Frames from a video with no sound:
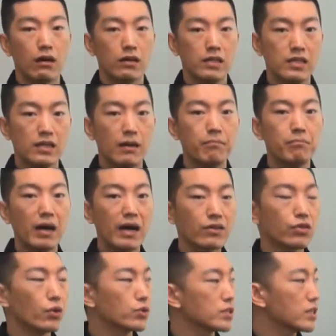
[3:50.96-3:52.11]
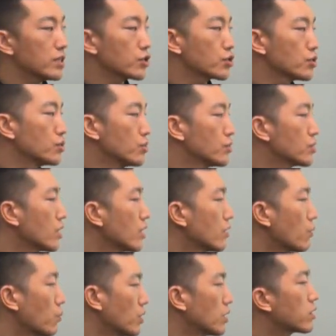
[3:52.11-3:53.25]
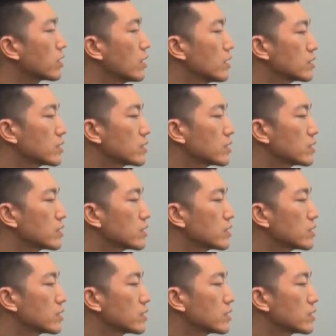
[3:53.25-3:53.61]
he combined those issues with